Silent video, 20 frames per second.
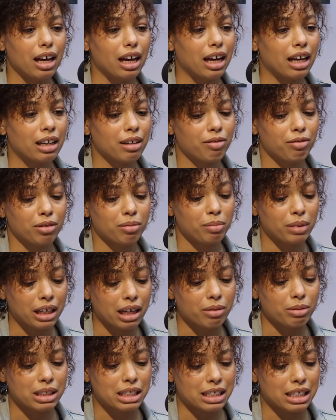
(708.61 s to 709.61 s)
And for
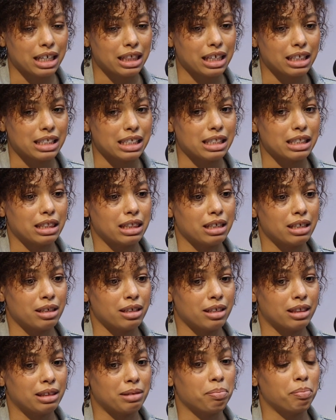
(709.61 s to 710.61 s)
me, I would say that's
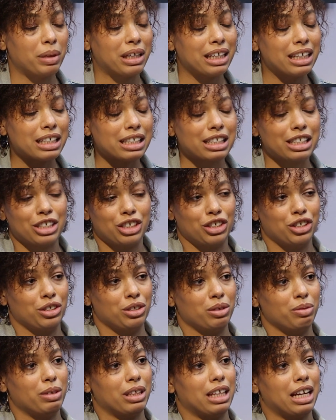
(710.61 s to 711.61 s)
the biggest
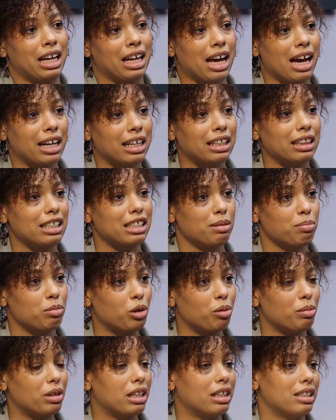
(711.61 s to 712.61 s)
issue with AI in this
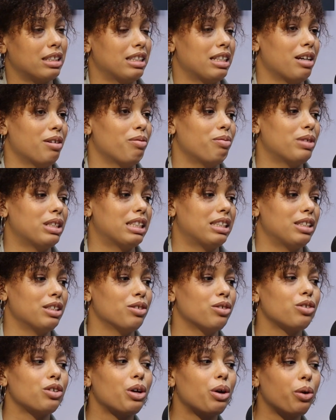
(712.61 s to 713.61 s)
moment, is that we
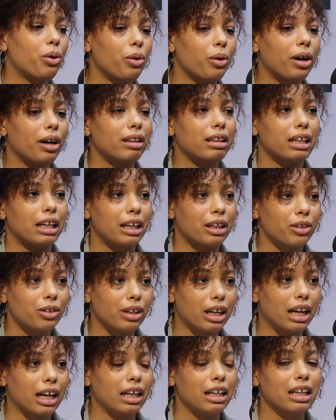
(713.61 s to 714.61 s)
still know on the
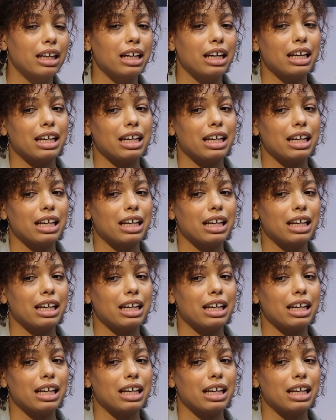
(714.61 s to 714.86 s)
internet